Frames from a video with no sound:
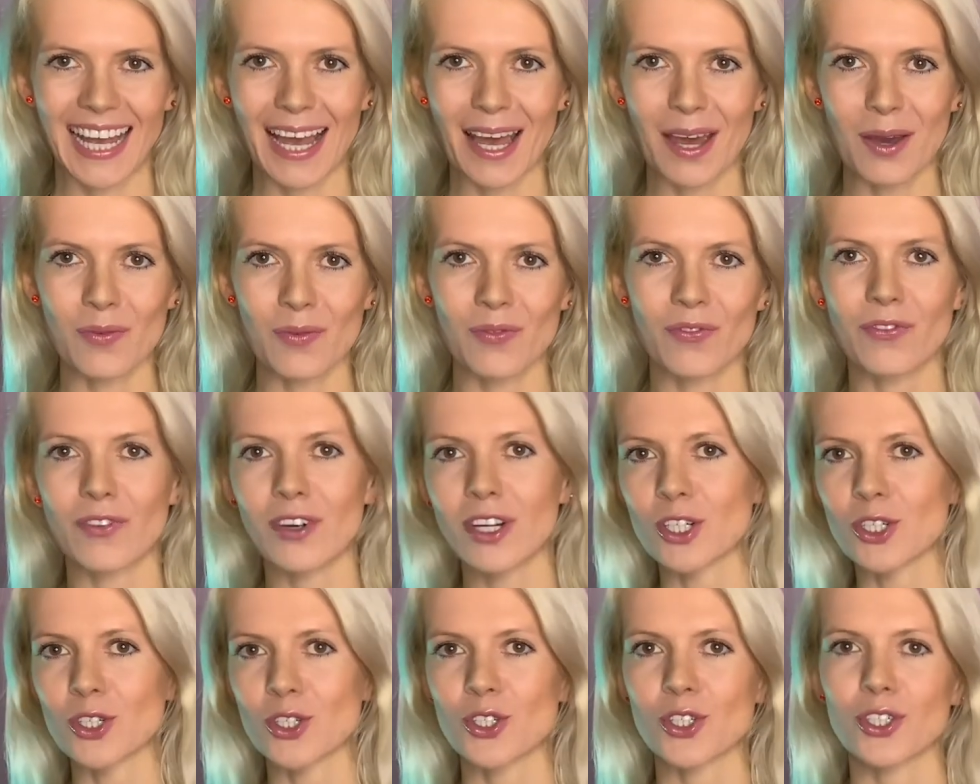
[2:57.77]
A
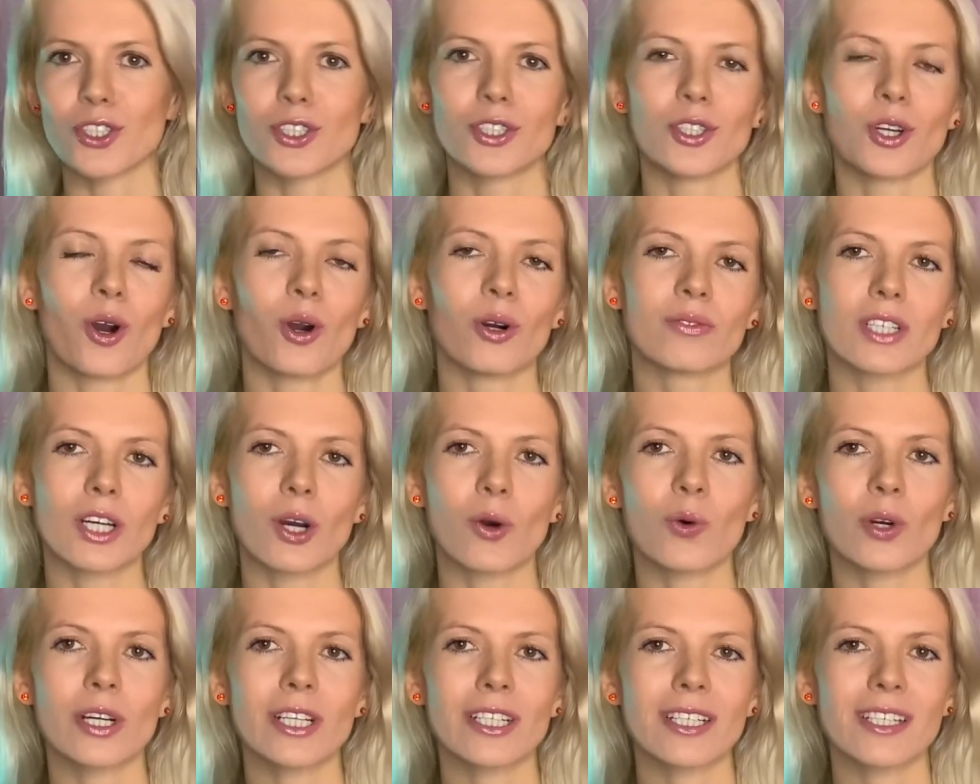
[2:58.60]
version of the
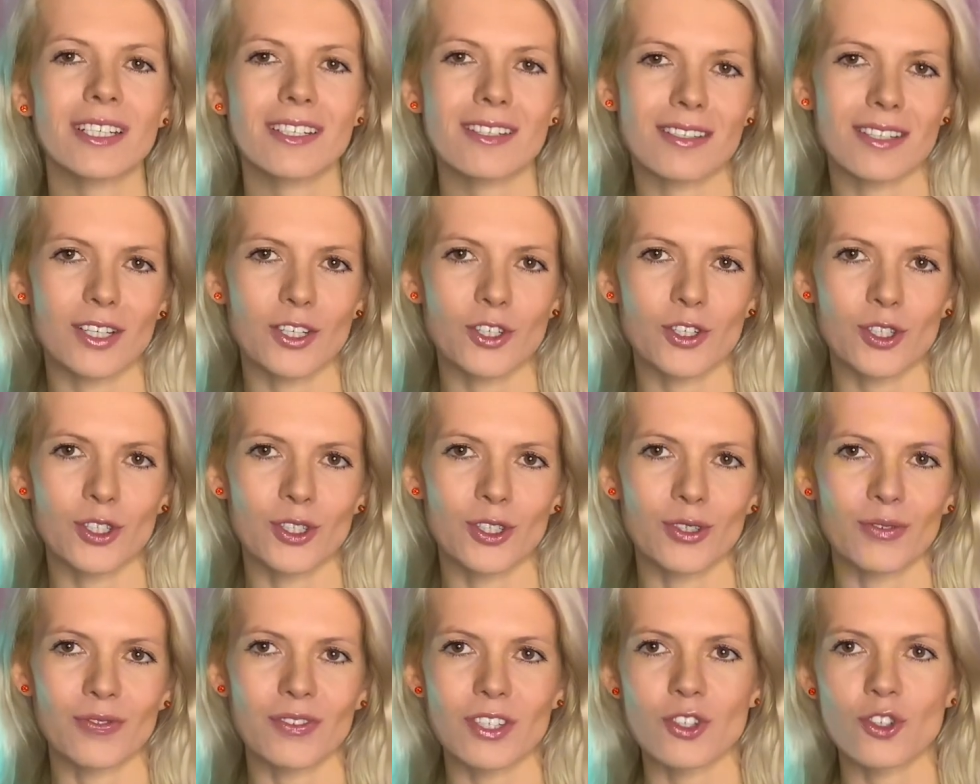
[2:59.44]

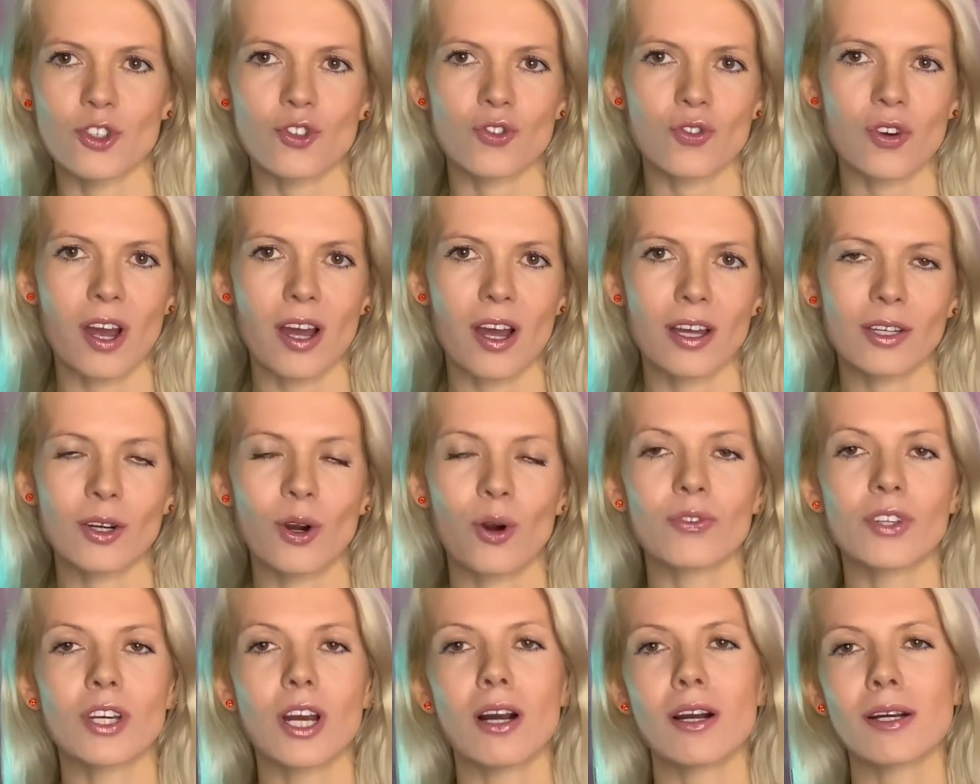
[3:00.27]
organization of the strike
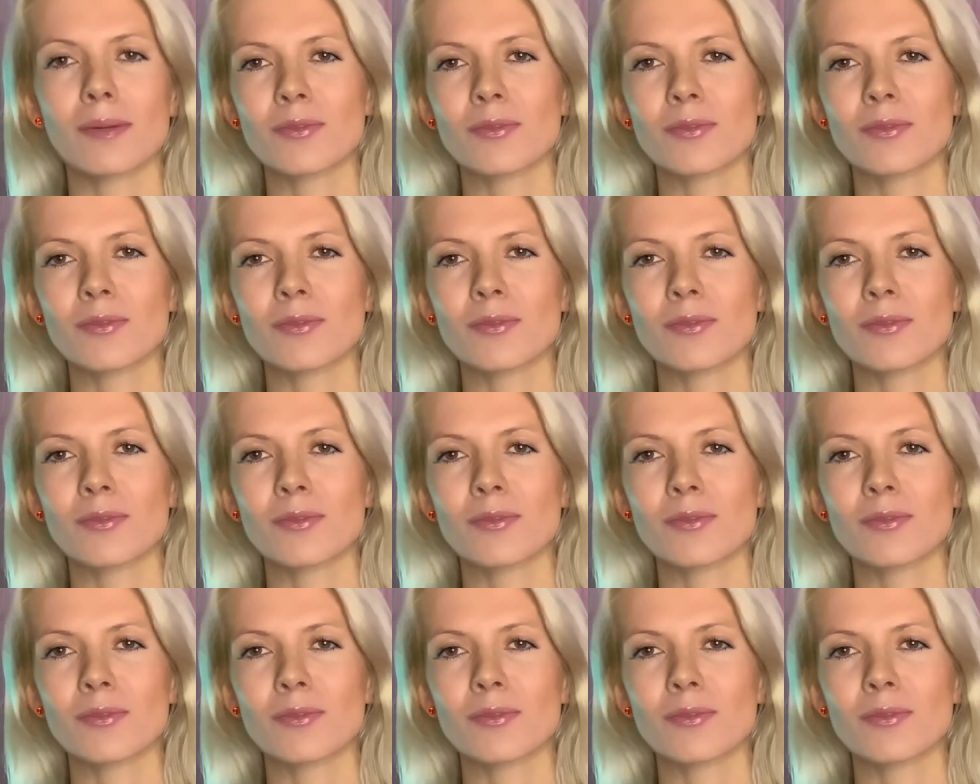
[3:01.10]
of the armed